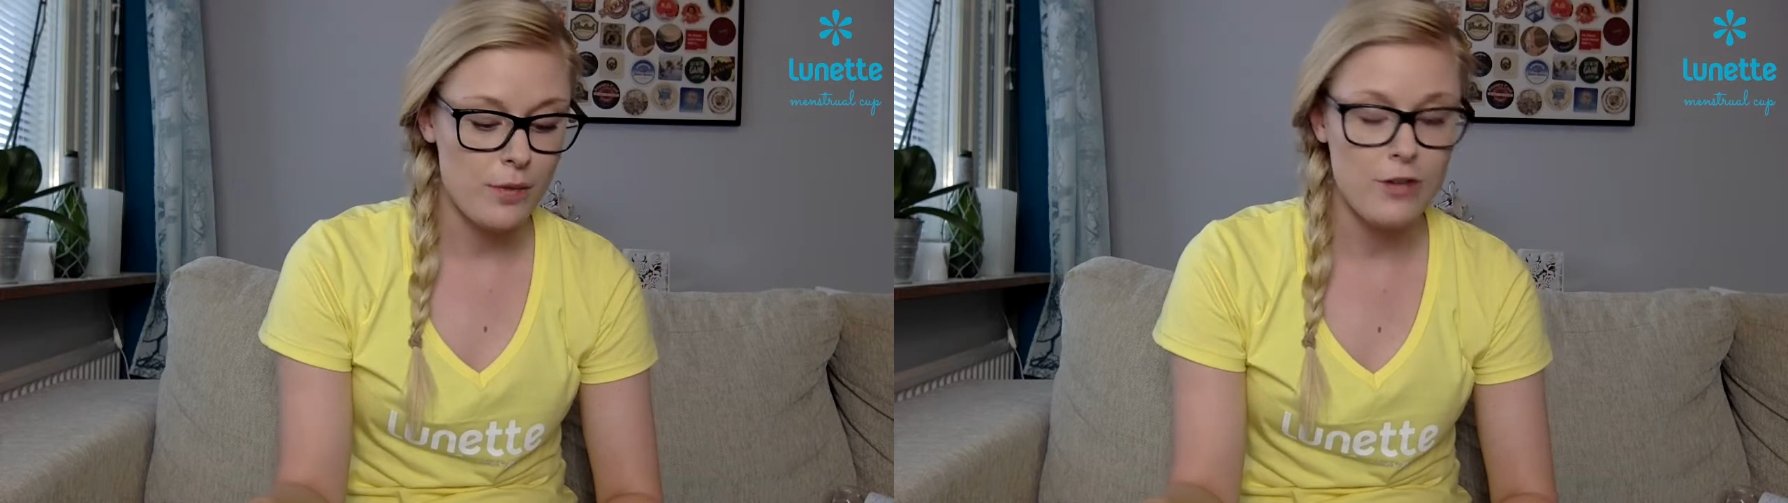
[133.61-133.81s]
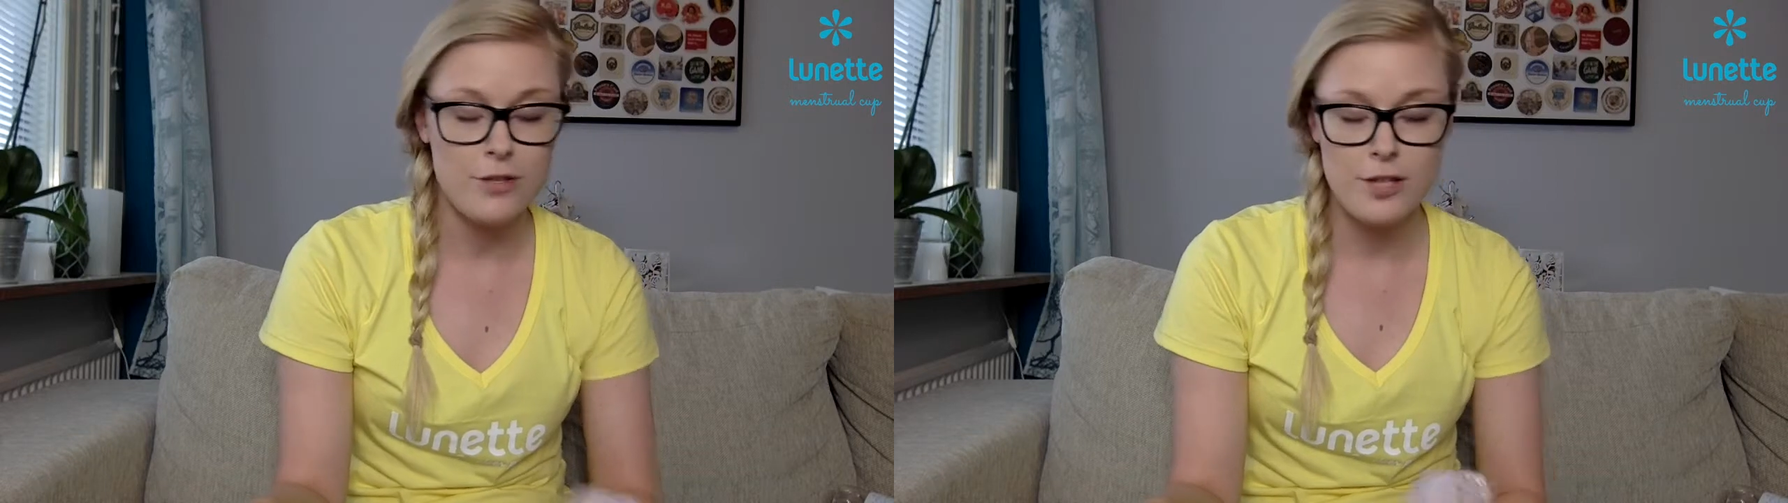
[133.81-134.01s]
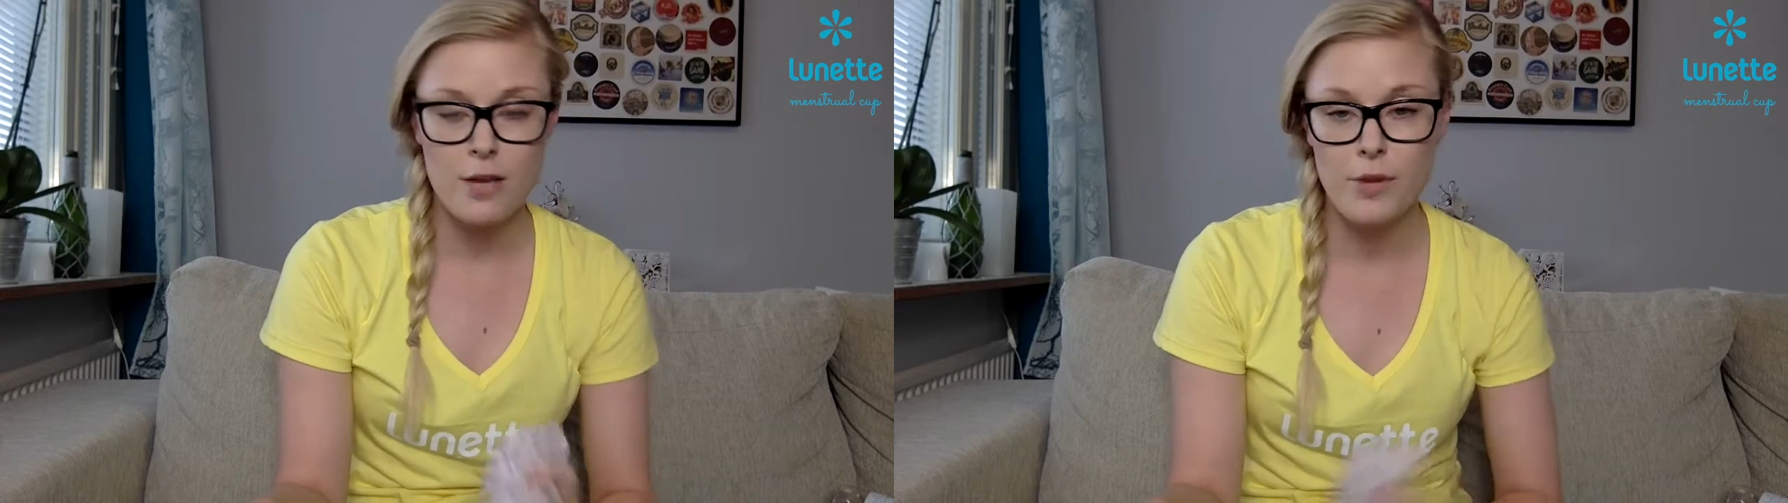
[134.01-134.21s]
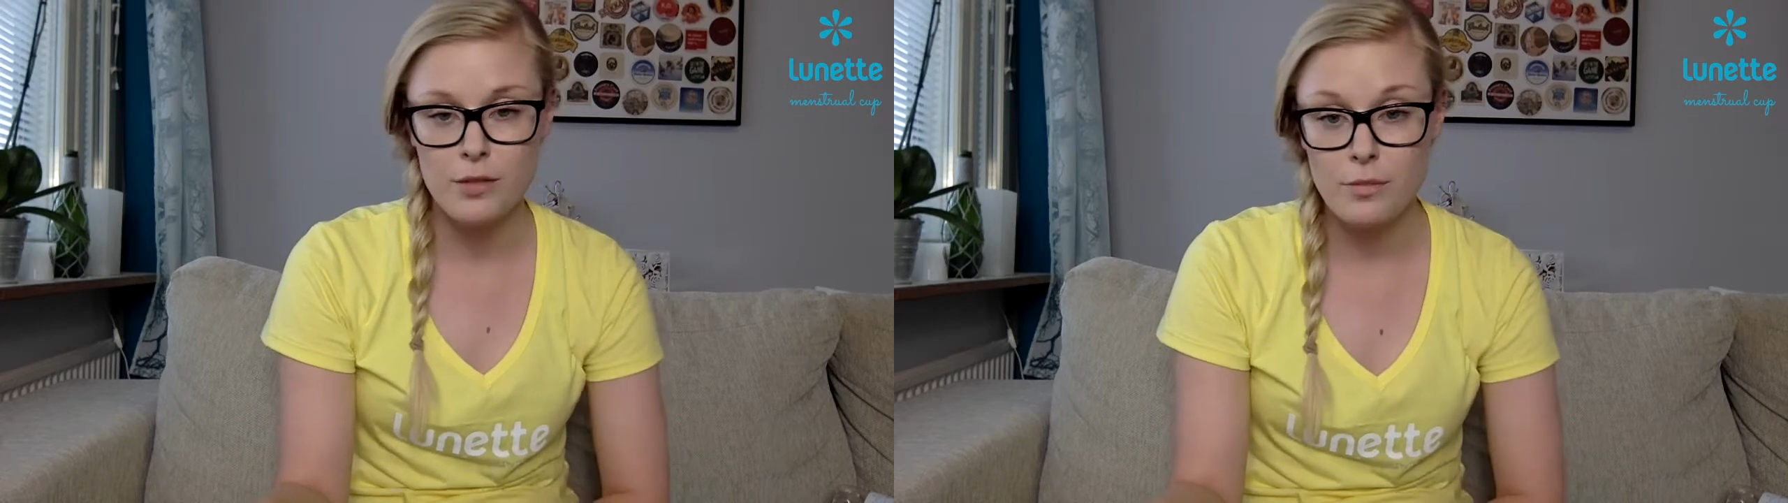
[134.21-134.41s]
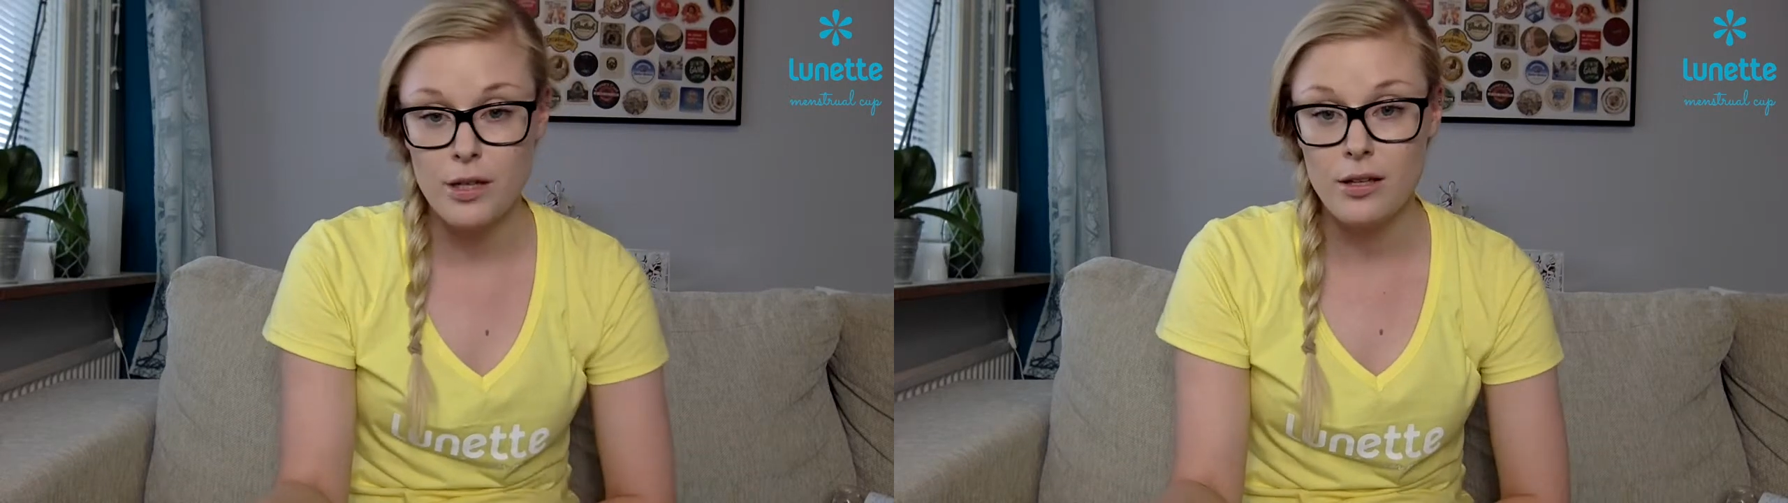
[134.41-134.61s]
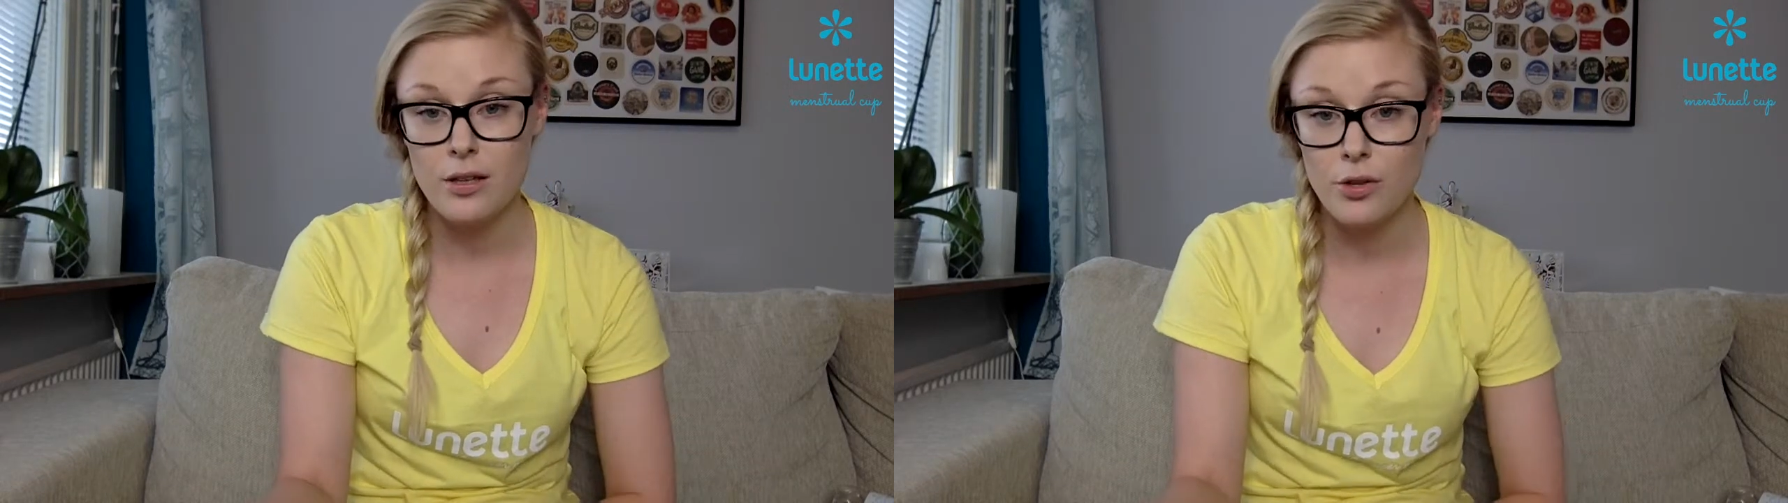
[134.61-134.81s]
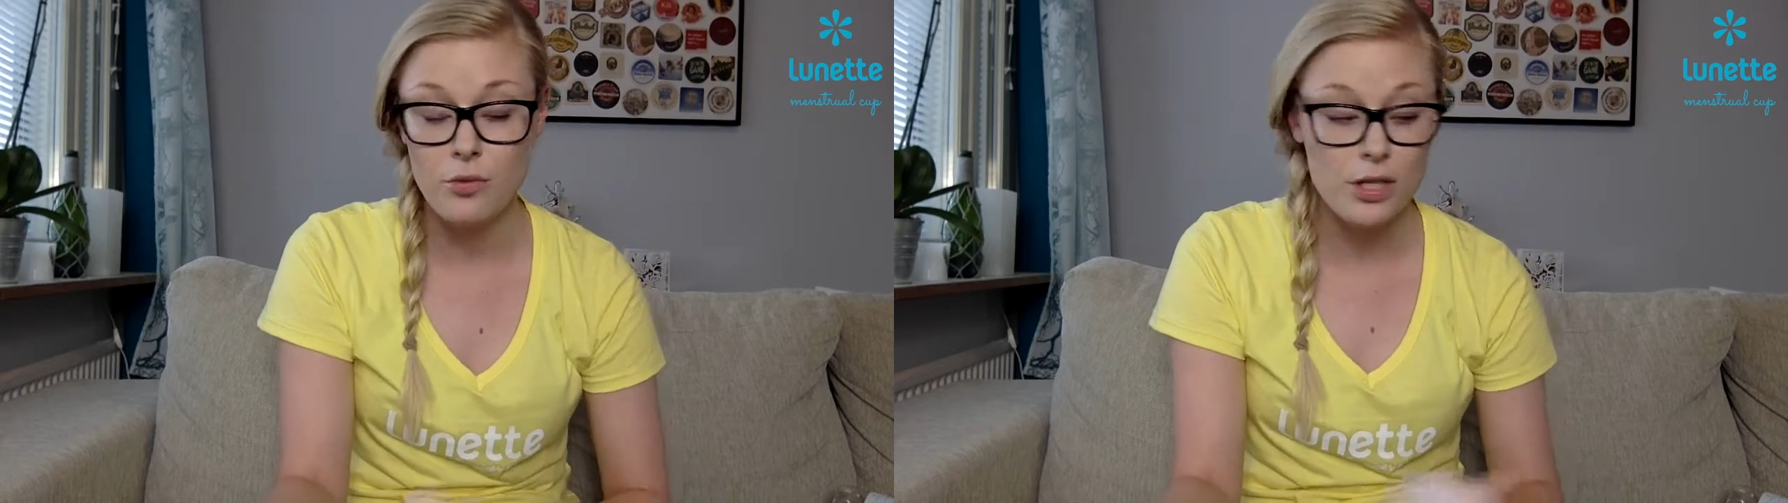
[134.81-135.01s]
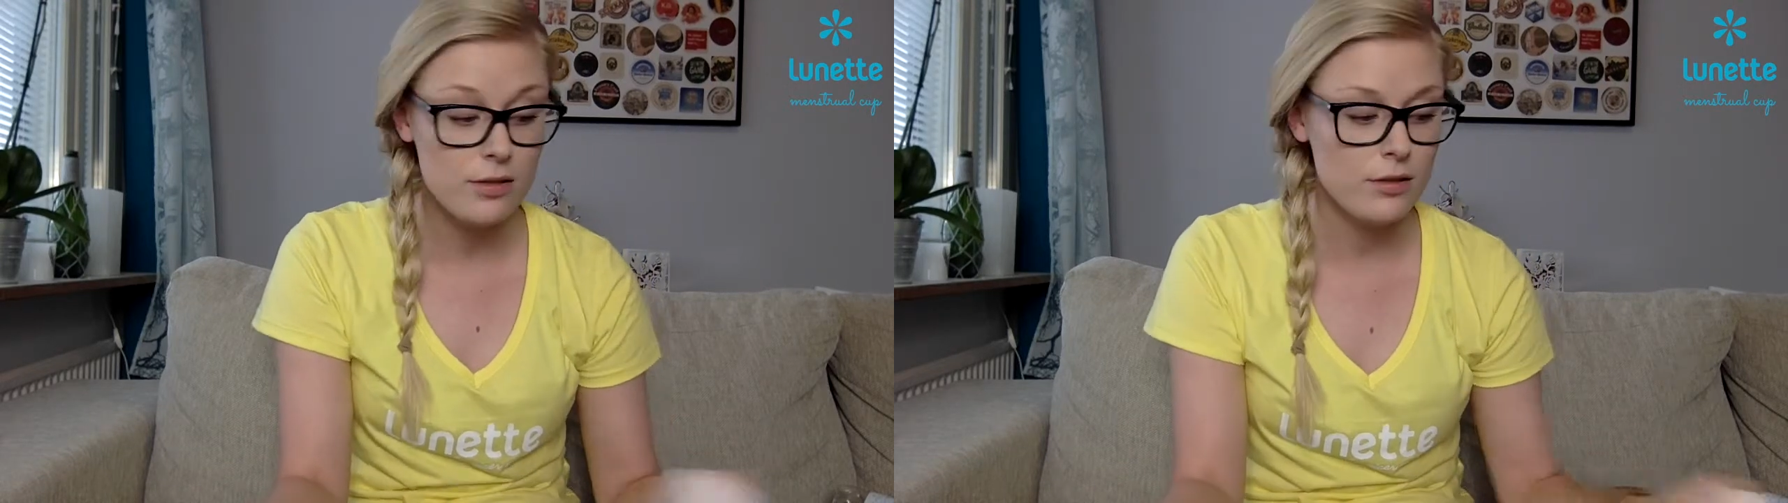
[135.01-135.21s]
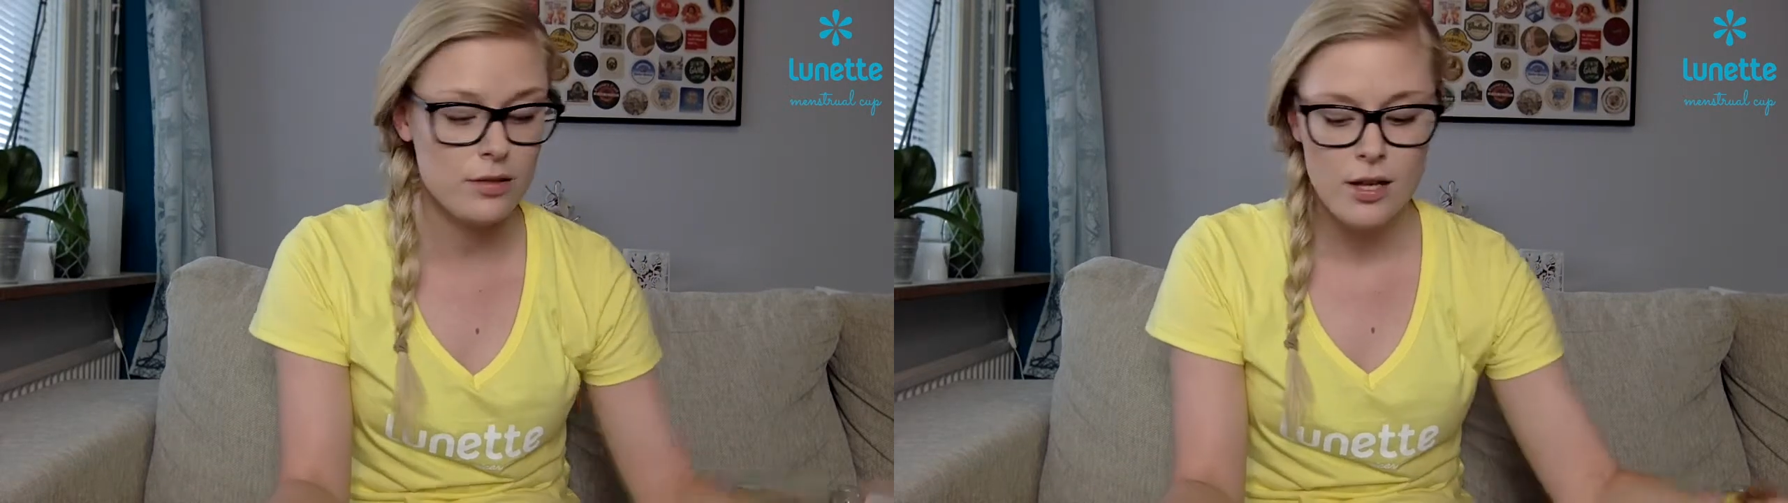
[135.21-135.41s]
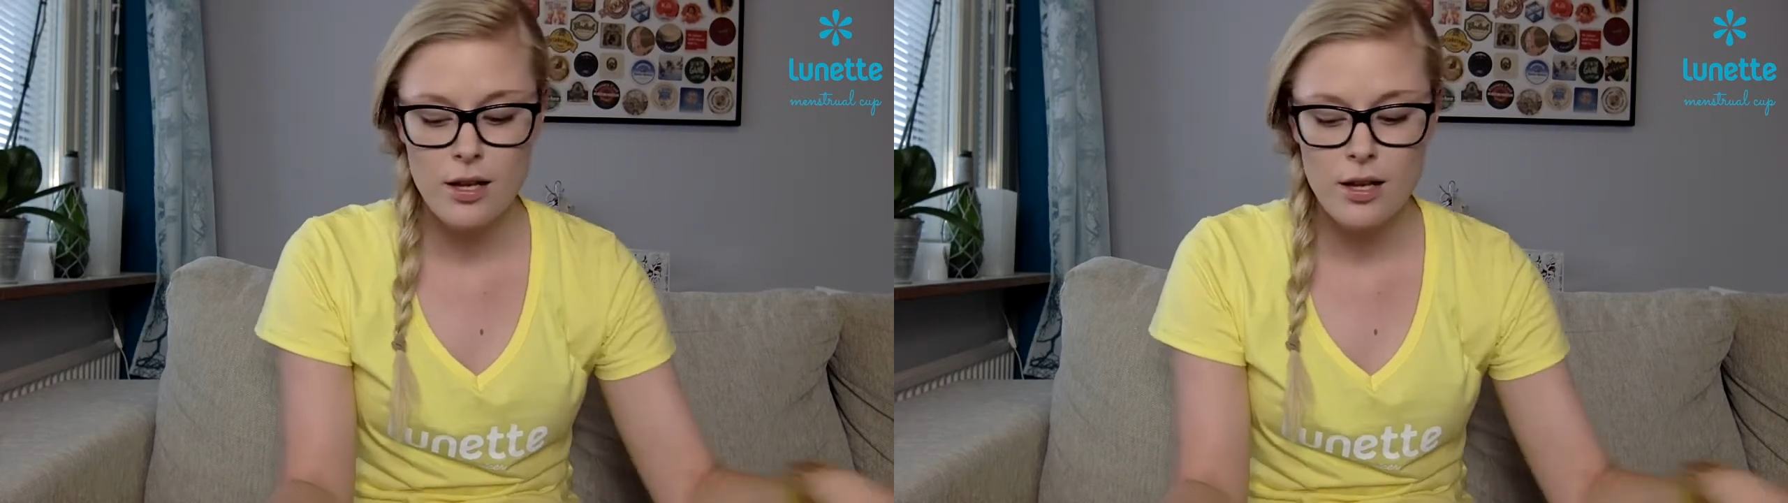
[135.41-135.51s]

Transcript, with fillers: because they might be the reason.